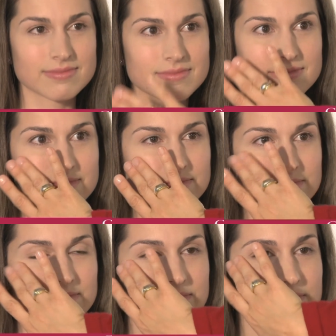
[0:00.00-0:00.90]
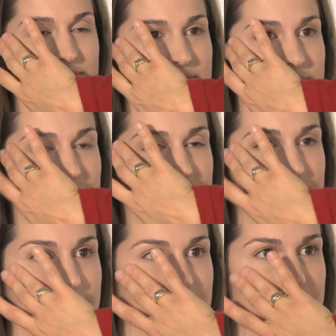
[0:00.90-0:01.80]
to make the skin of the
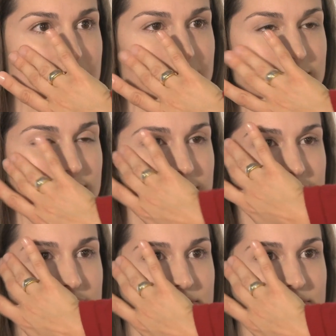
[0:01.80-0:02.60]
body really glow.